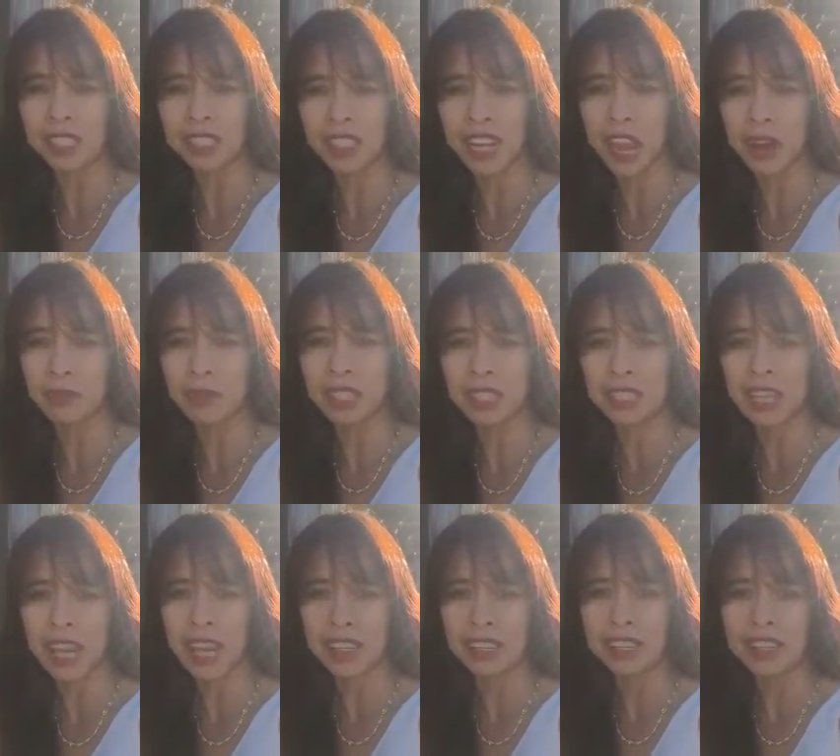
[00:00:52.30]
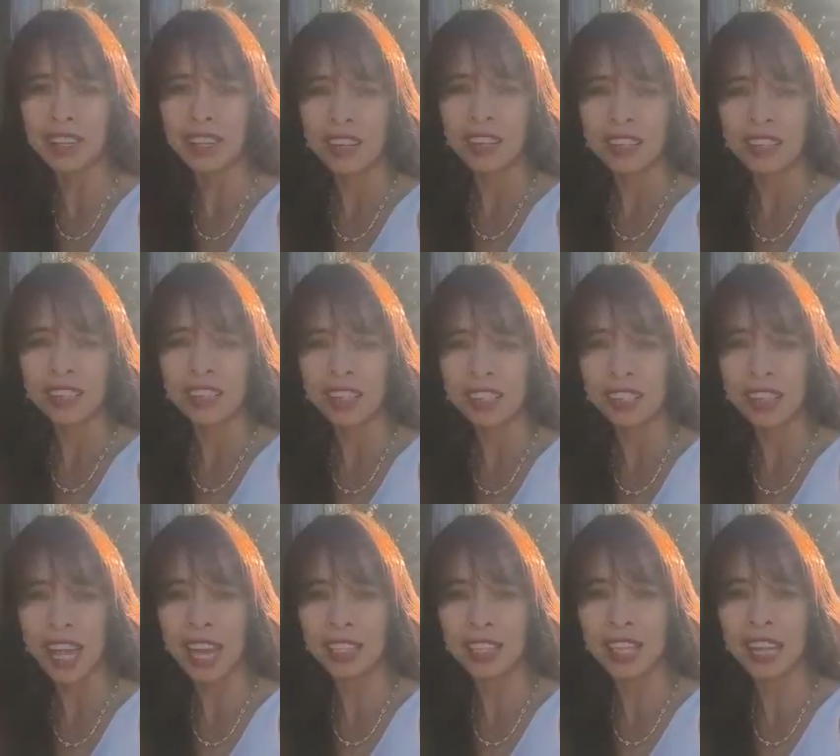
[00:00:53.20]
it shall be done just
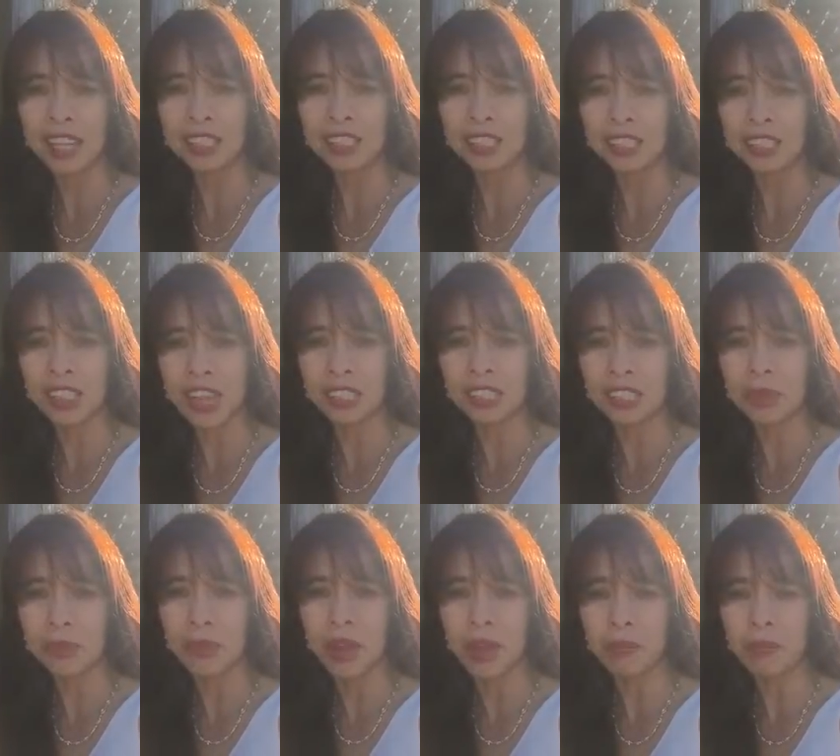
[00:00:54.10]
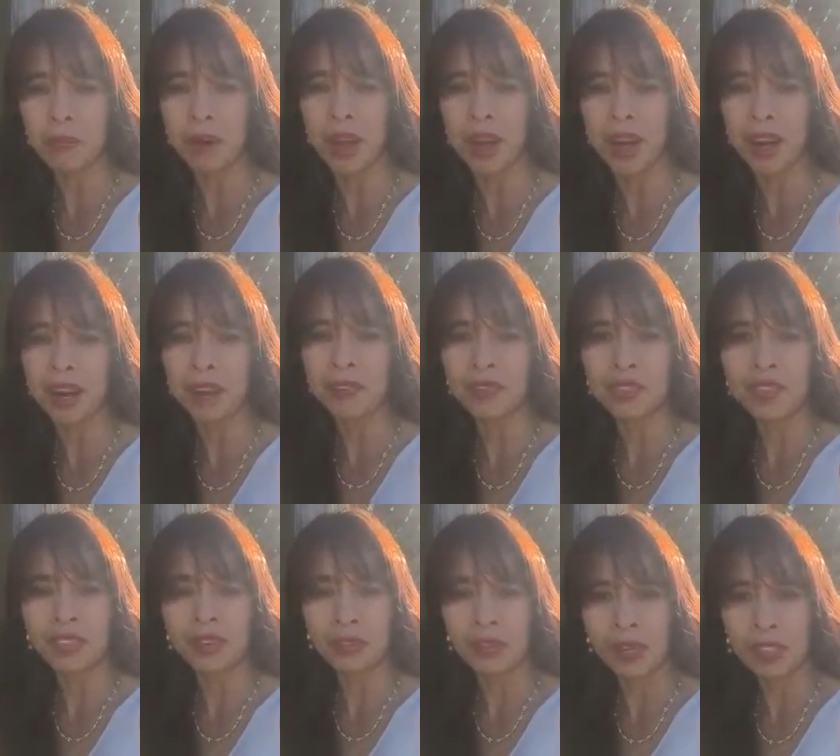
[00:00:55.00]
like an intercessory prayer
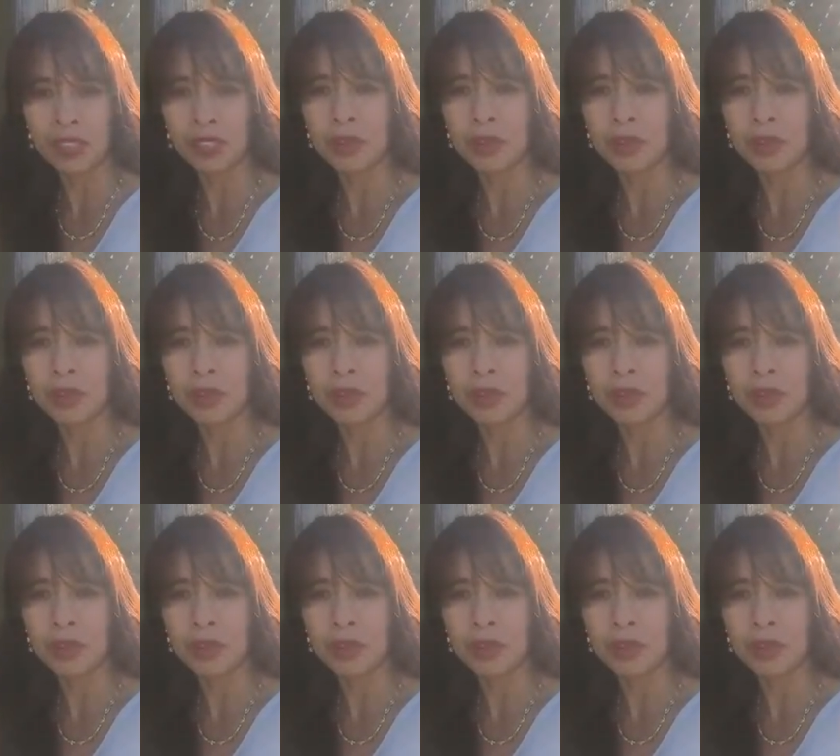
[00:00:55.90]
where